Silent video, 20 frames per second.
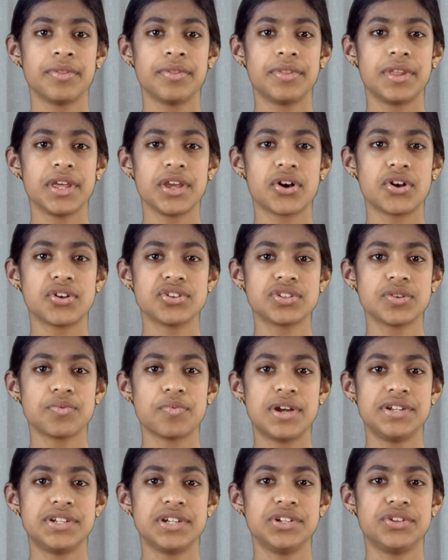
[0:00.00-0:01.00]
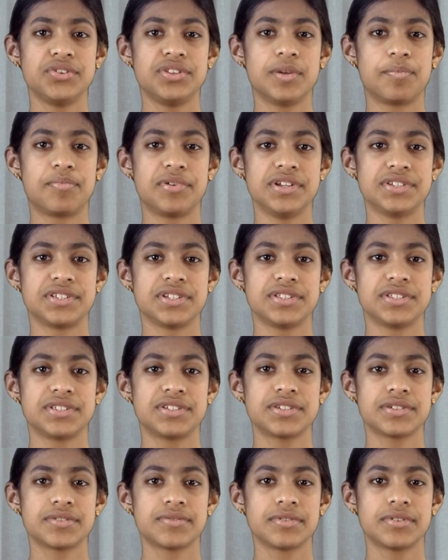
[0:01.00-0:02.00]
They also went into the
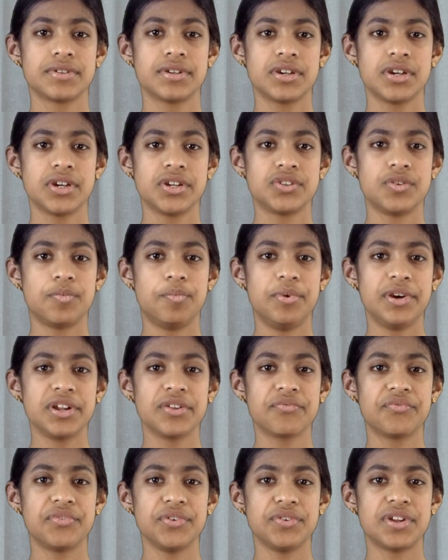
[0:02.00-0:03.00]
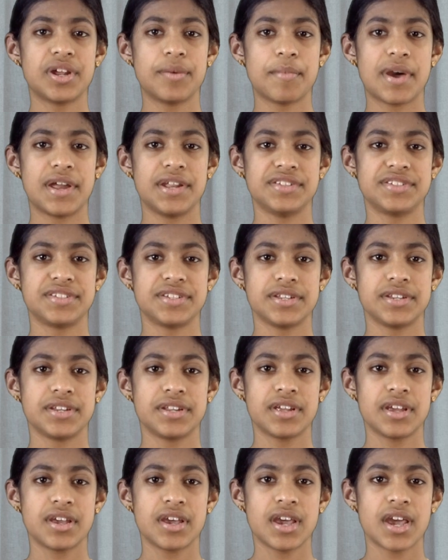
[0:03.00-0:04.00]
prisons to bring food and medicine
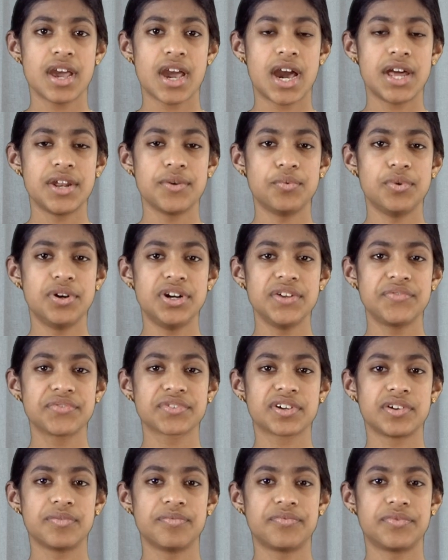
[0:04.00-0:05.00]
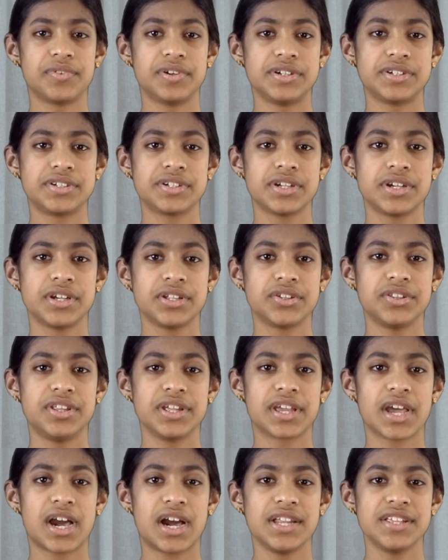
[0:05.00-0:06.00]
and a word of comfort to the
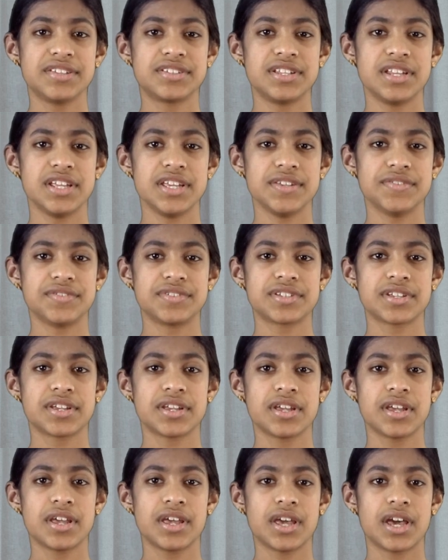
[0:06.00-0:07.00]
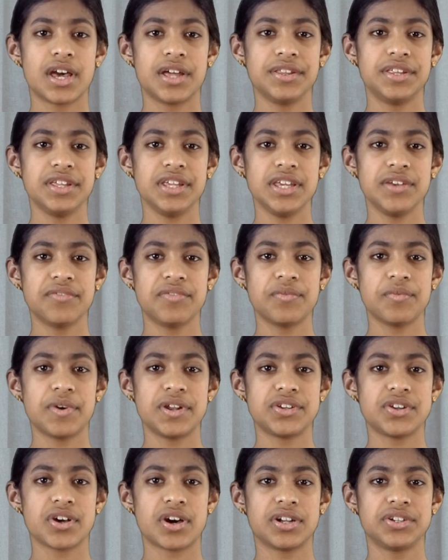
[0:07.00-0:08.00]
galley slaves, and they even
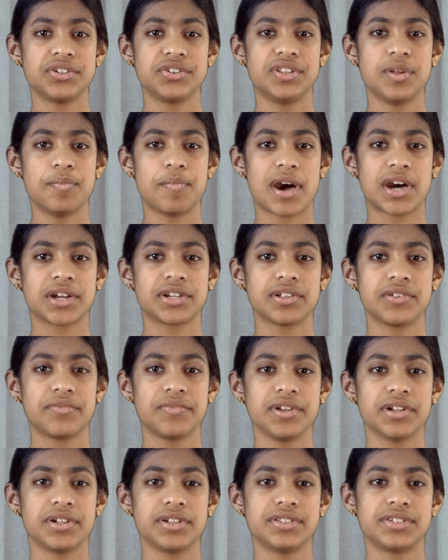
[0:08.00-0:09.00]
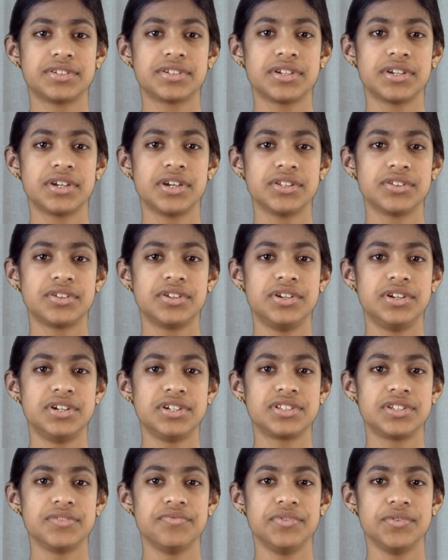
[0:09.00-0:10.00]
went on to the battlefields to
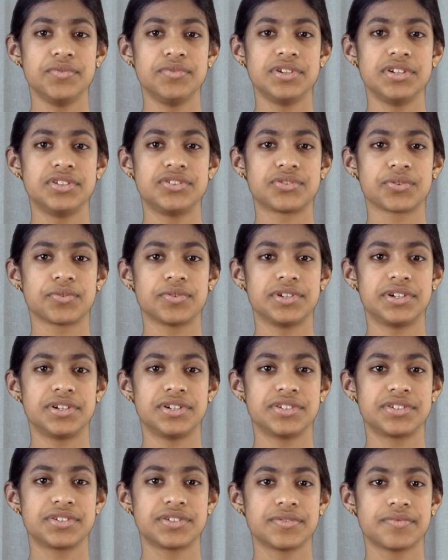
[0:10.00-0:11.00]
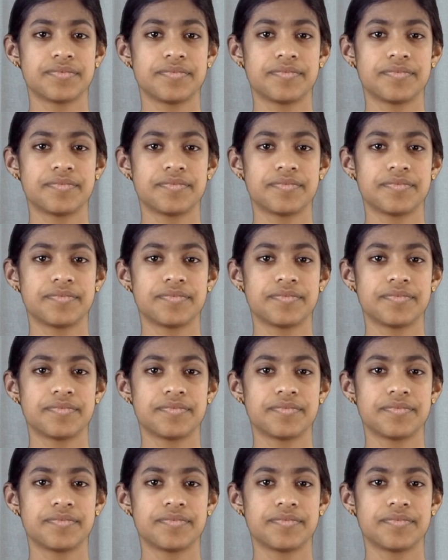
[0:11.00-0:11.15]
nurse the wounded soldiers.